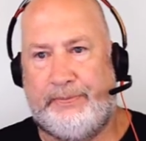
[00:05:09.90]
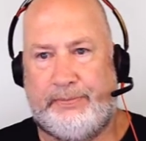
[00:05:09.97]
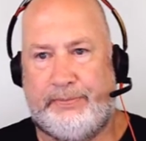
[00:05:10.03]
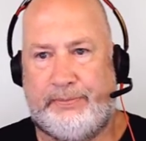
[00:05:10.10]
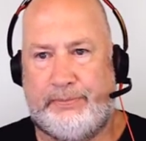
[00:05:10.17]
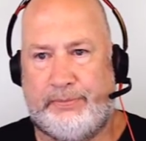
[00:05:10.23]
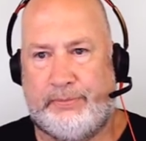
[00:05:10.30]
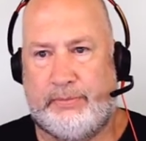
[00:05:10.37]

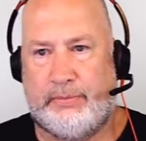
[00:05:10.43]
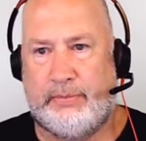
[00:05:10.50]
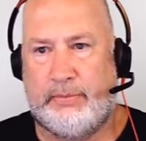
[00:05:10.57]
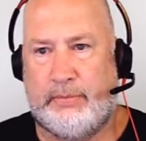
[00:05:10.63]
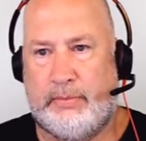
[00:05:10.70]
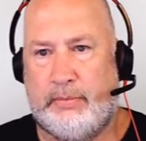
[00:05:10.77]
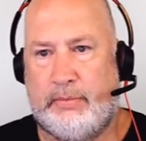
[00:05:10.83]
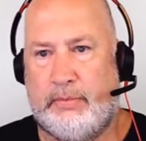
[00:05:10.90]

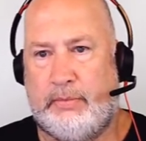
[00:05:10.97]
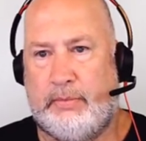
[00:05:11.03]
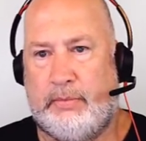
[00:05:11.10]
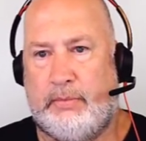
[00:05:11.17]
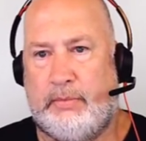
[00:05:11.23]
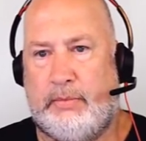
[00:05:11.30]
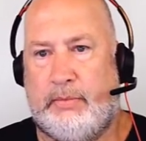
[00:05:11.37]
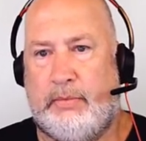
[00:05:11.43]

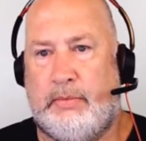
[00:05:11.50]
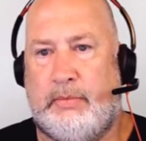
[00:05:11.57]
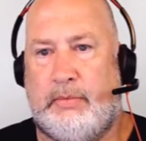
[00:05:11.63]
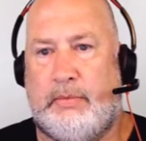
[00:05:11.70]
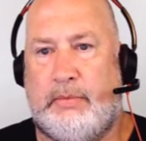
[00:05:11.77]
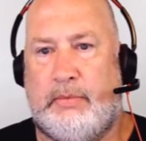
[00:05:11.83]
No one is speaking in this clip.